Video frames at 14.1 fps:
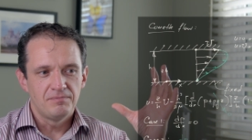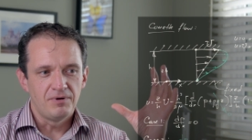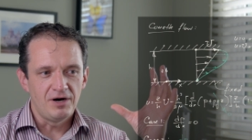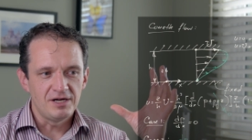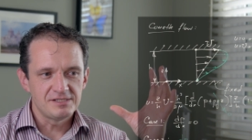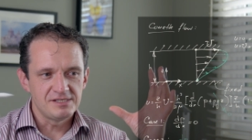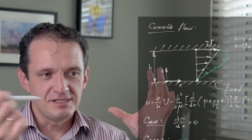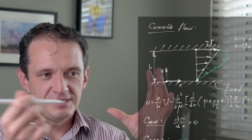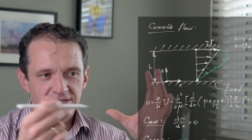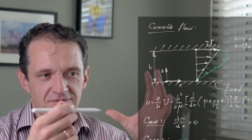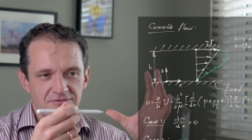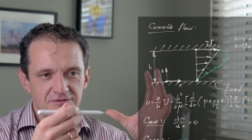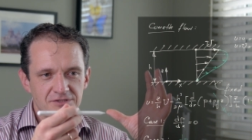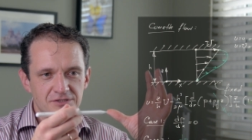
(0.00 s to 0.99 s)

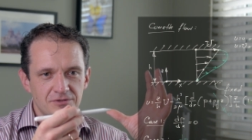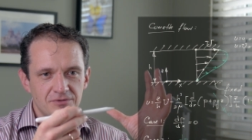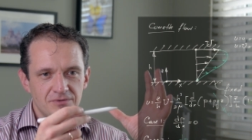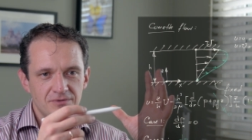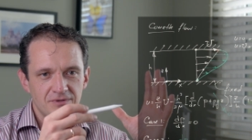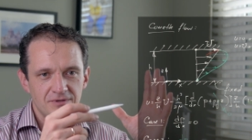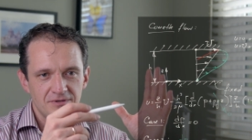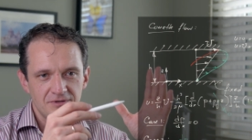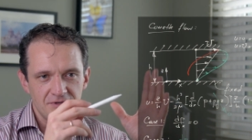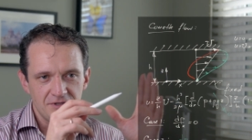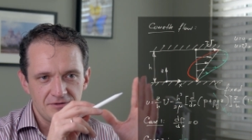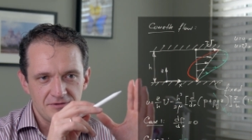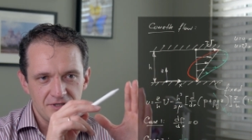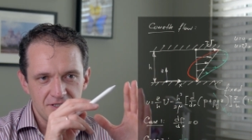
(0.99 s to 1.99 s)
positive, so you,